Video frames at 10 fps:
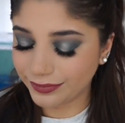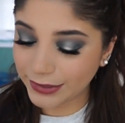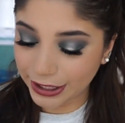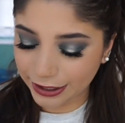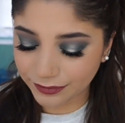
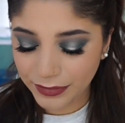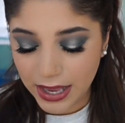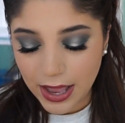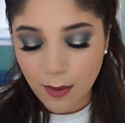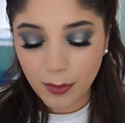you know,
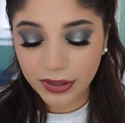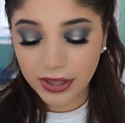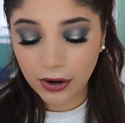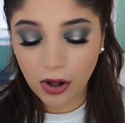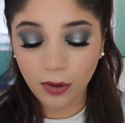but
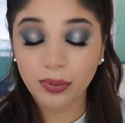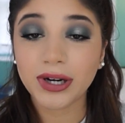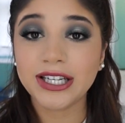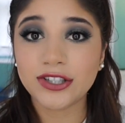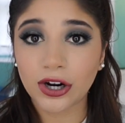they're all
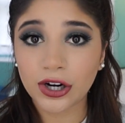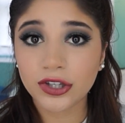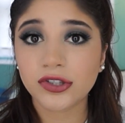pretty dark.